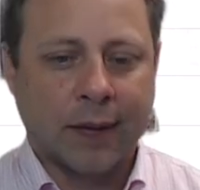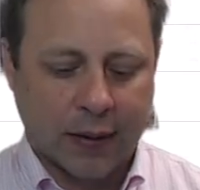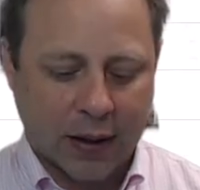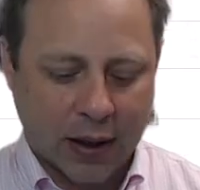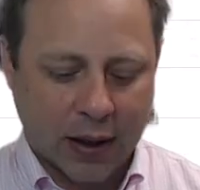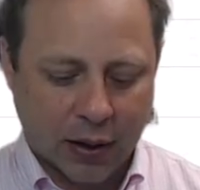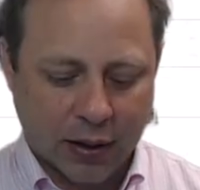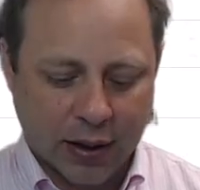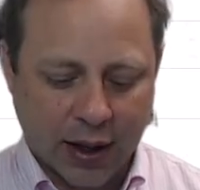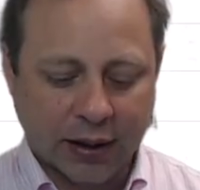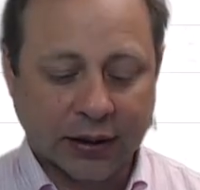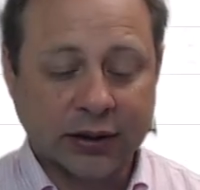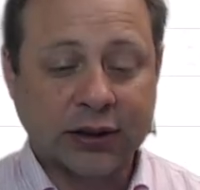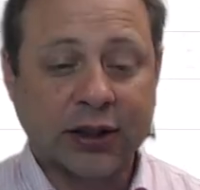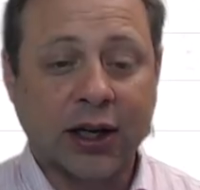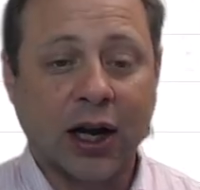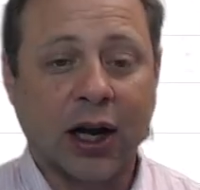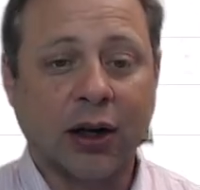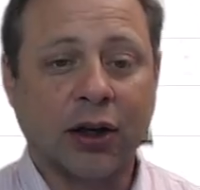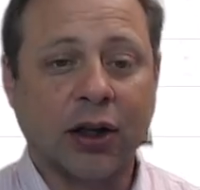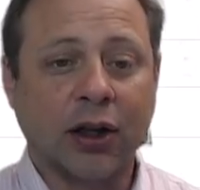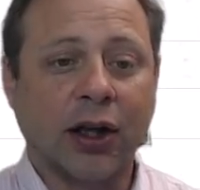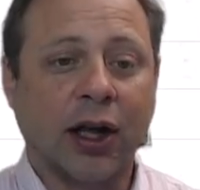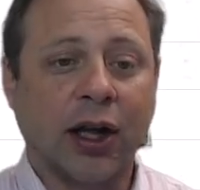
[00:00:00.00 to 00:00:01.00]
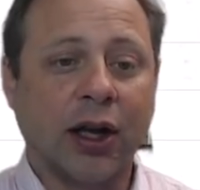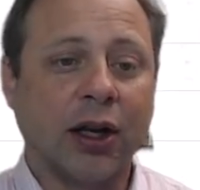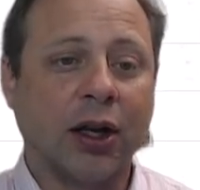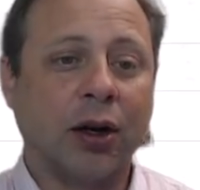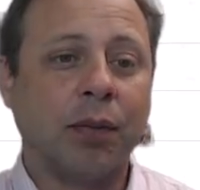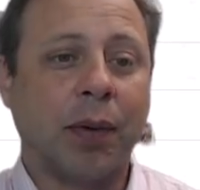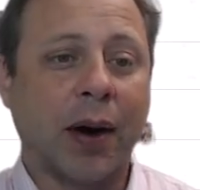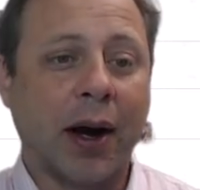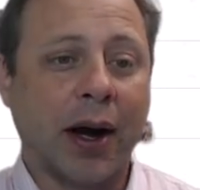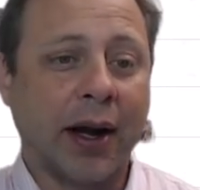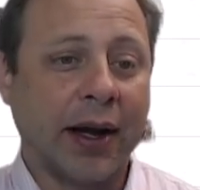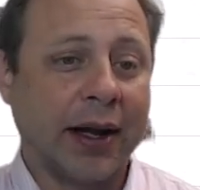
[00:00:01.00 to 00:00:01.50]
And that is
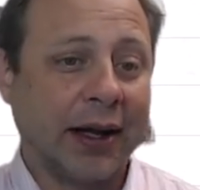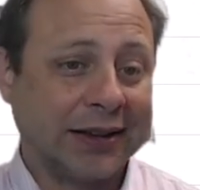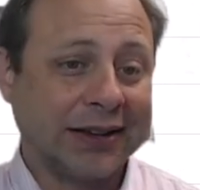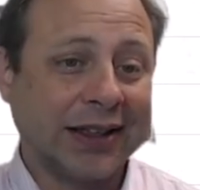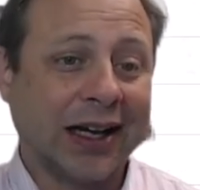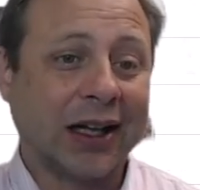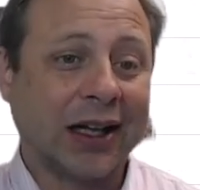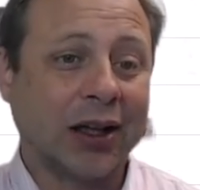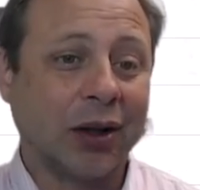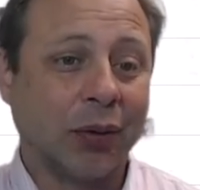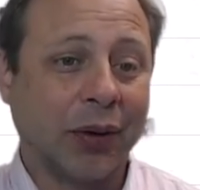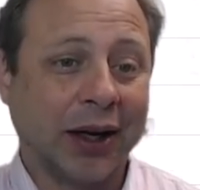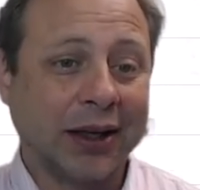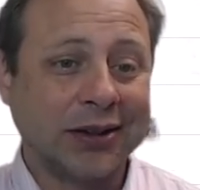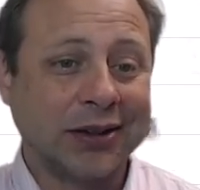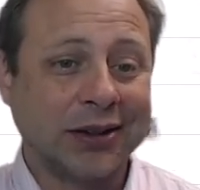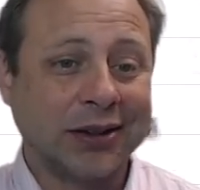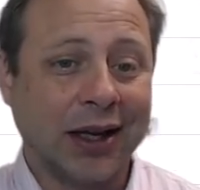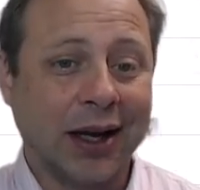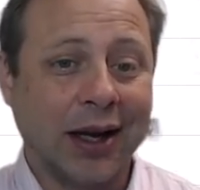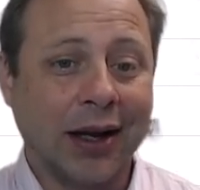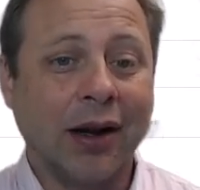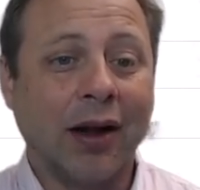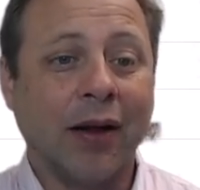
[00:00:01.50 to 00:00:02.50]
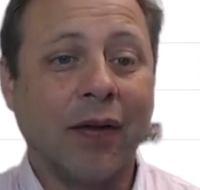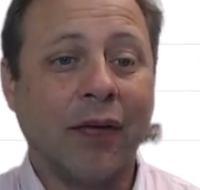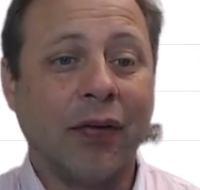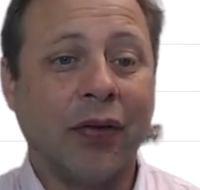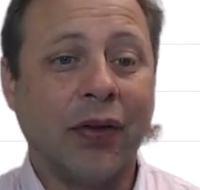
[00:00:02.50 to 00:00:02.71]
calculated by exactly what I said.